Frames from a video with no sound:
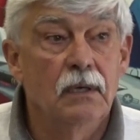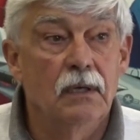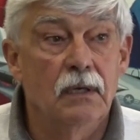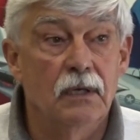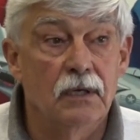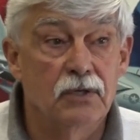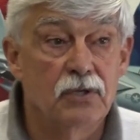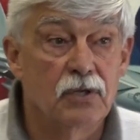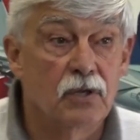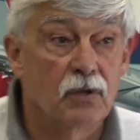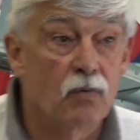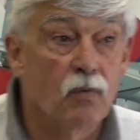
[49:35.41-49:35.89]

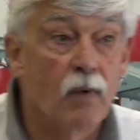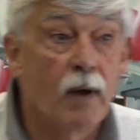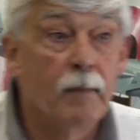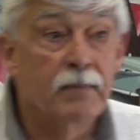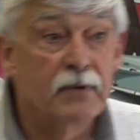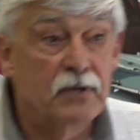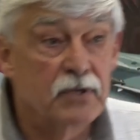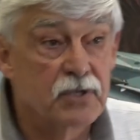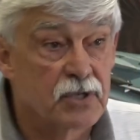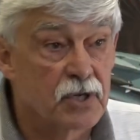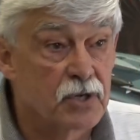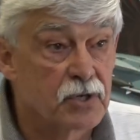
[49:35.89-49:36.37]

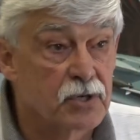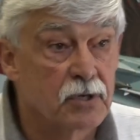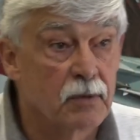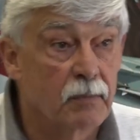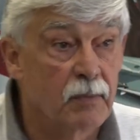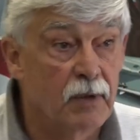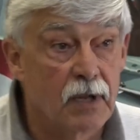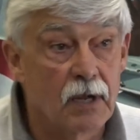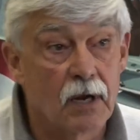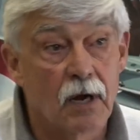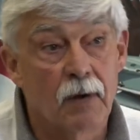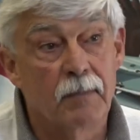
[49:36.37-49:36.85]
weapons
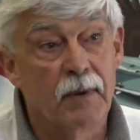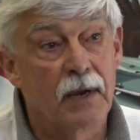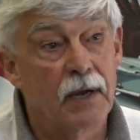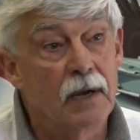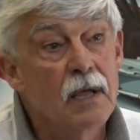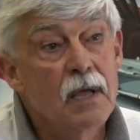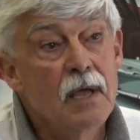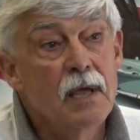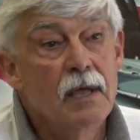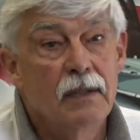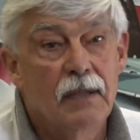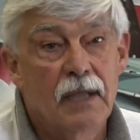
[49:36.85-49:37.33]
system of the airplane.
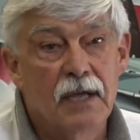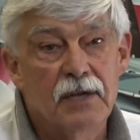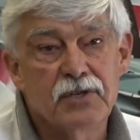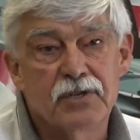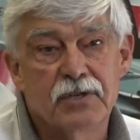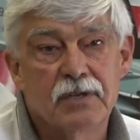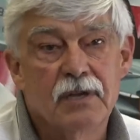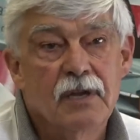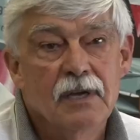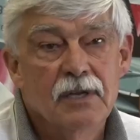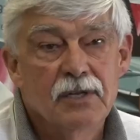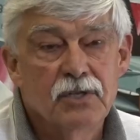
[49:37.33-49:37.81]

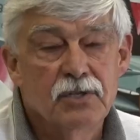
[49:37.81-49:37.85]
That's,